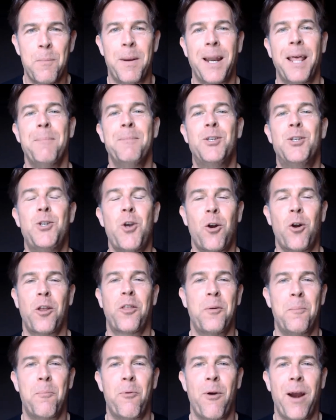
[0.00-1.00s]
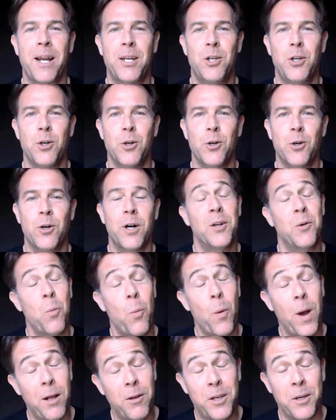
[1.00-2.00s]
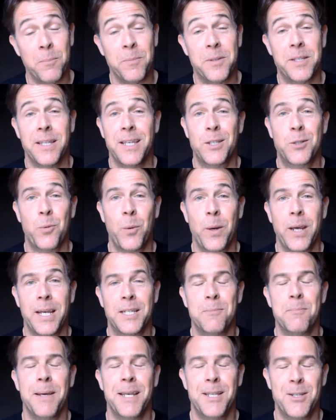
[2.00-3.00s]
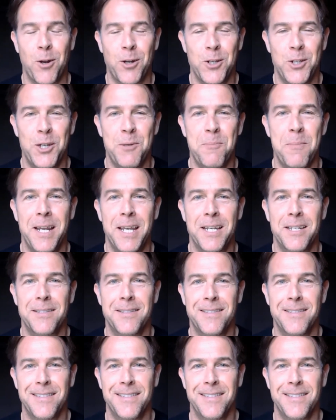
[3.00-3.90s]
My name is Jonathan Bradshaw and welcome to this week's Meetology Minute.